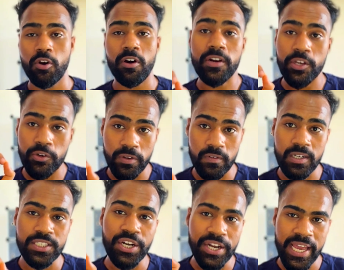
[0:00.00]
your
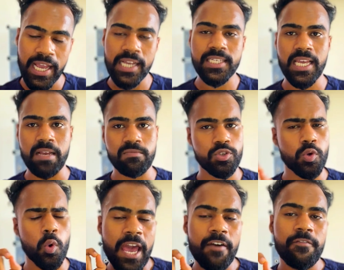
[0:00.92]
university exam.
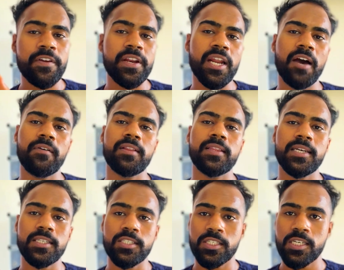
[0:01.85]
So every now and
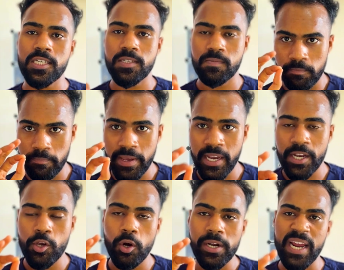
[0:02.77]
then, just make
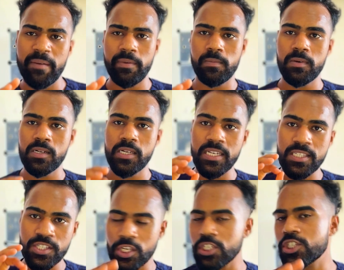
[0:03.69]
your timetable in
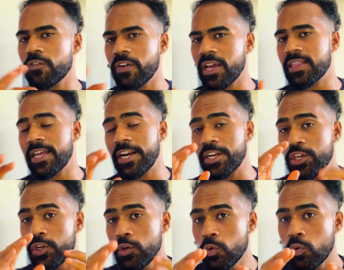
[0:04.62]
such a way
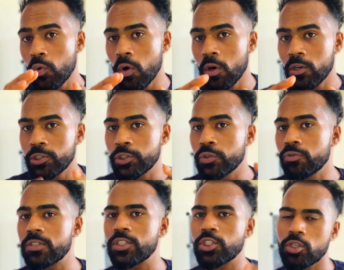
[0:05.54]
that you
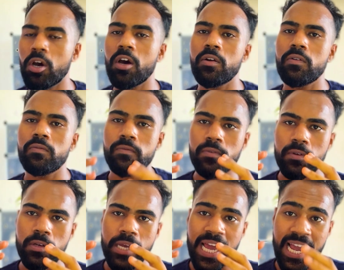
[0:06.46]
should solve
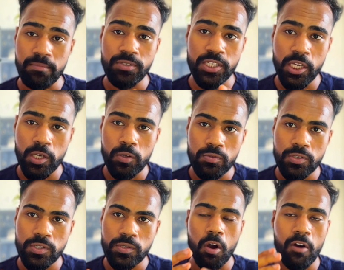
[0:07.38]

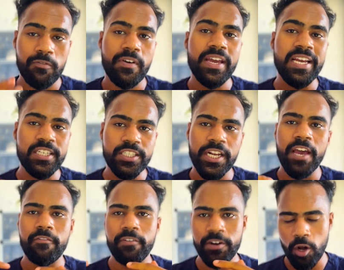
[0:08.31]
MCQs of each and
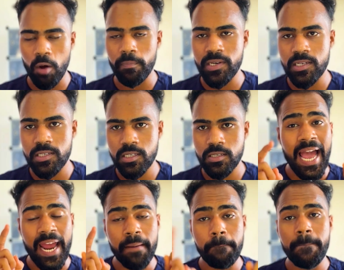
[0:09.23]
every topics,
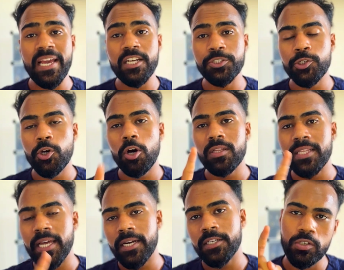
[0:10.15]
and make sure
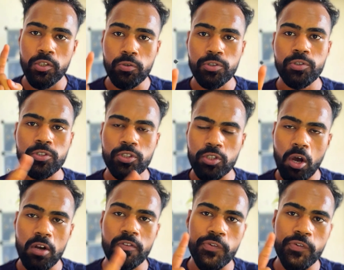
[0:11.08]
that you should solve